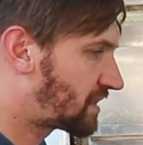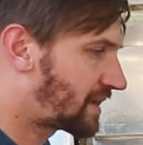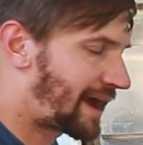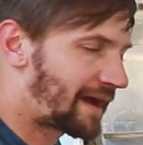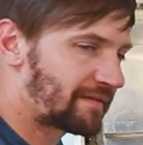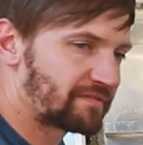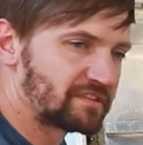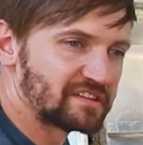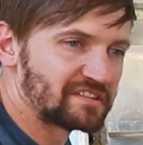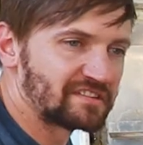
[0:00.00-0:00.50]

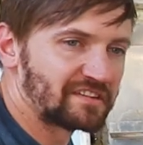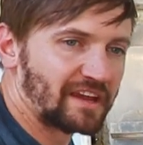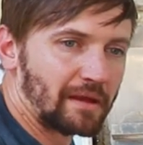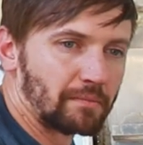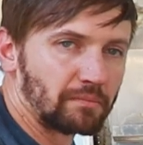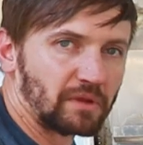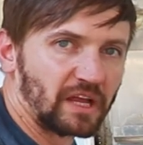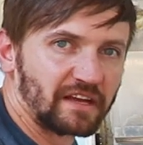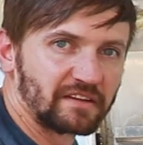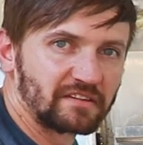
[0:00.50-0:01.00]
have this
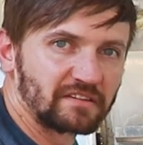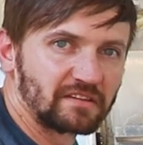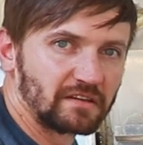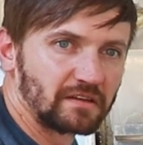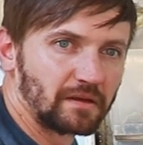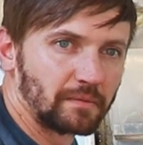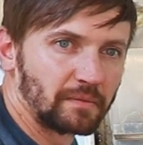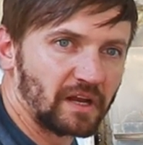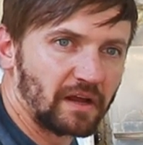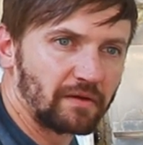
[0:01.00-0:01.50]

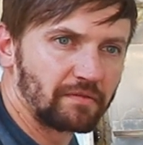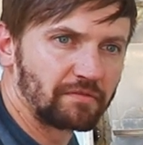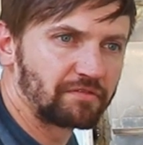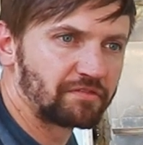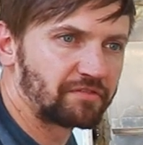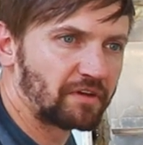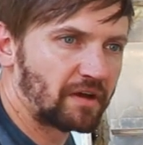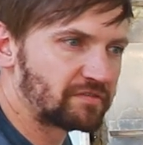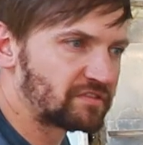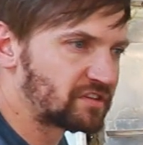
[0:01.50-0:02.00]
sandblasted, I mean,
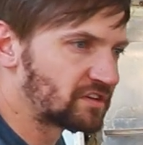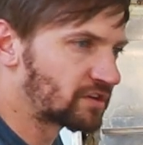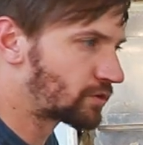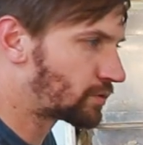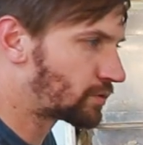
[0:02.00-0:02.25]
I've seen